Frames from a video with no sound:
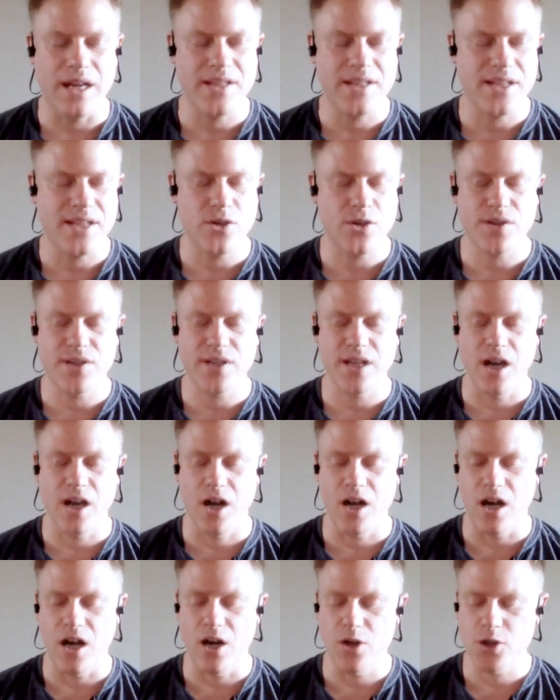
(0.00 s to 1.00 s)
That's interesting.
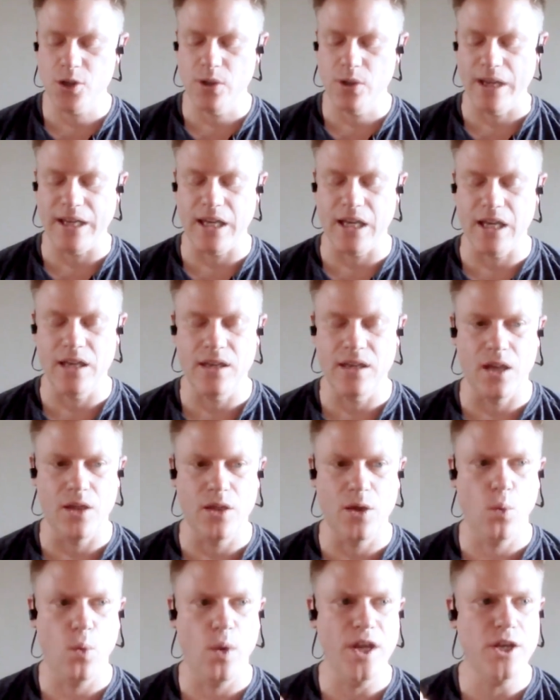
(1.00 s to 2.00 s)
Also, like in
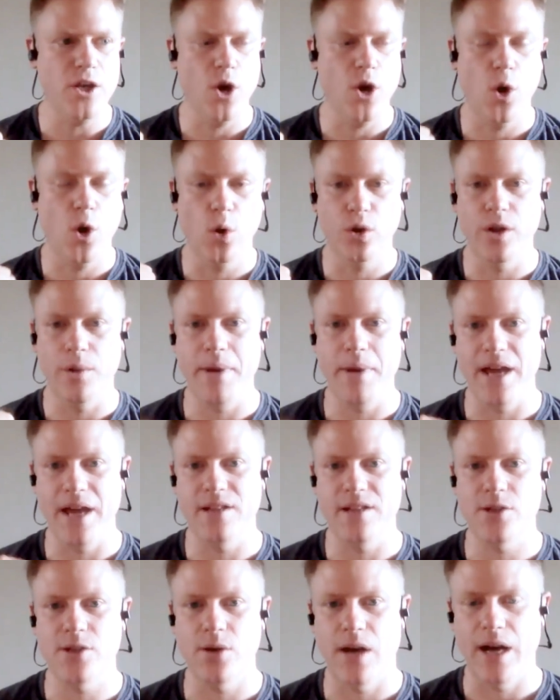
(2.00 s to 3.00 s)
the way you hold the
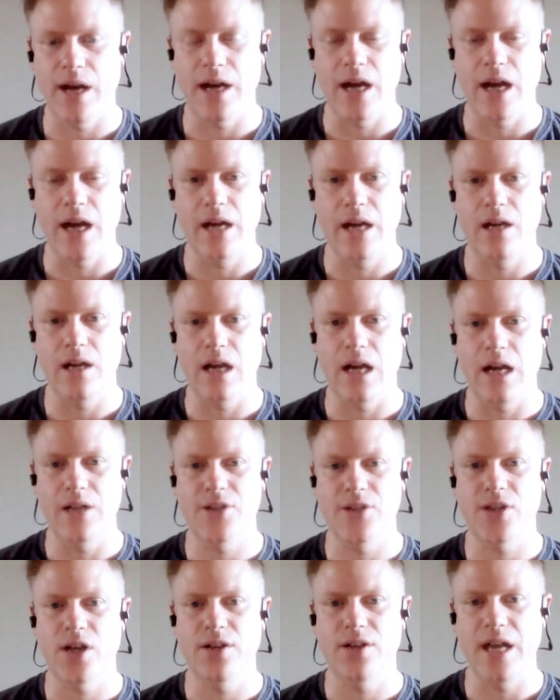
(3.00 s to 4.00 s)
pen. So I
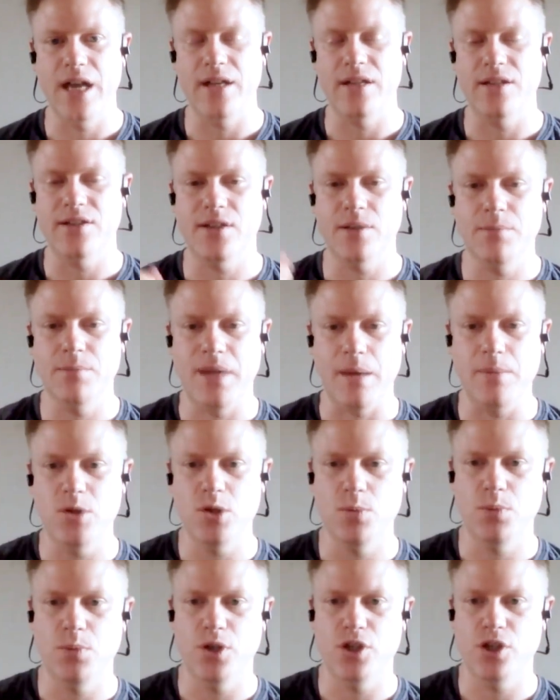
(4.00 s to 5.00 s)
saw that sometimes
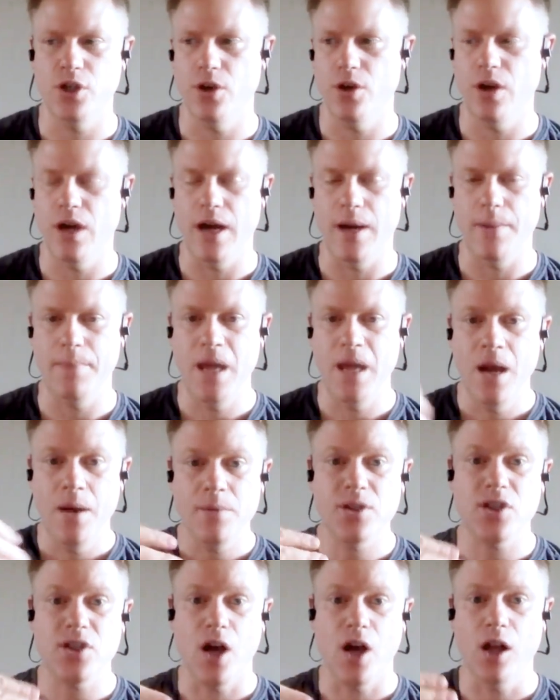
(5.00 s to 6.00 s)
you put your,
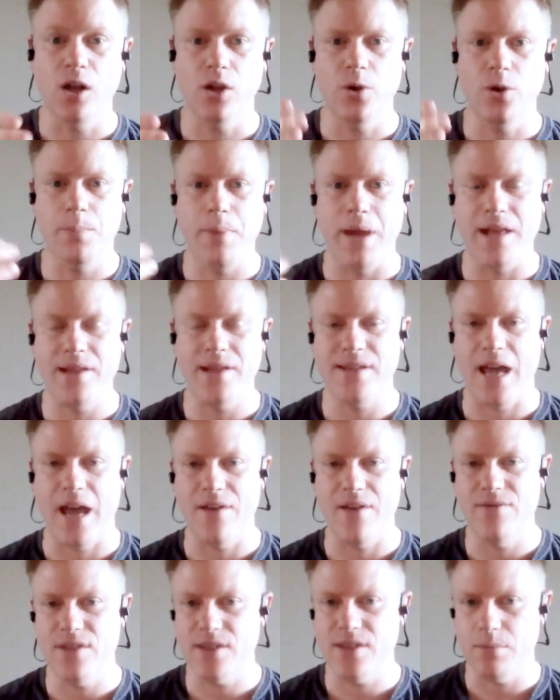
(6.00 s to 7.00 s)
because all our pens
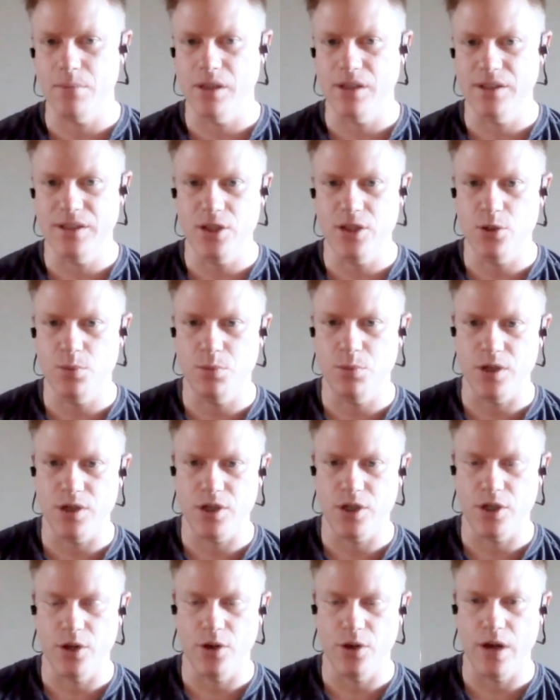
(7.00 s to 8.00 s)
have this ability to
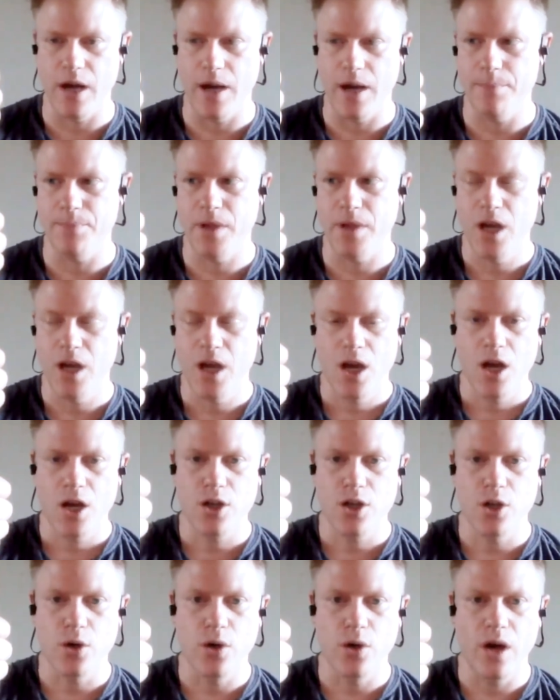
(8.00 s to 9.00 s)
put your
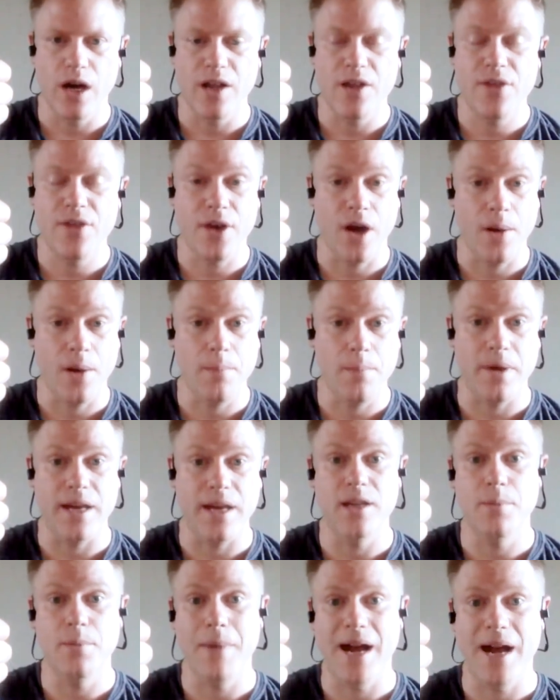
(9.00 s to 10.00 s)
thumb
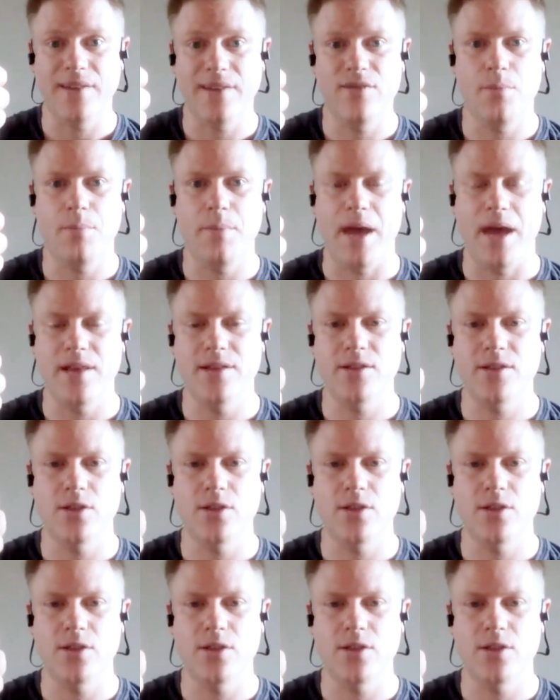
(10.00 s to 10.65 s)
in the back of the pen.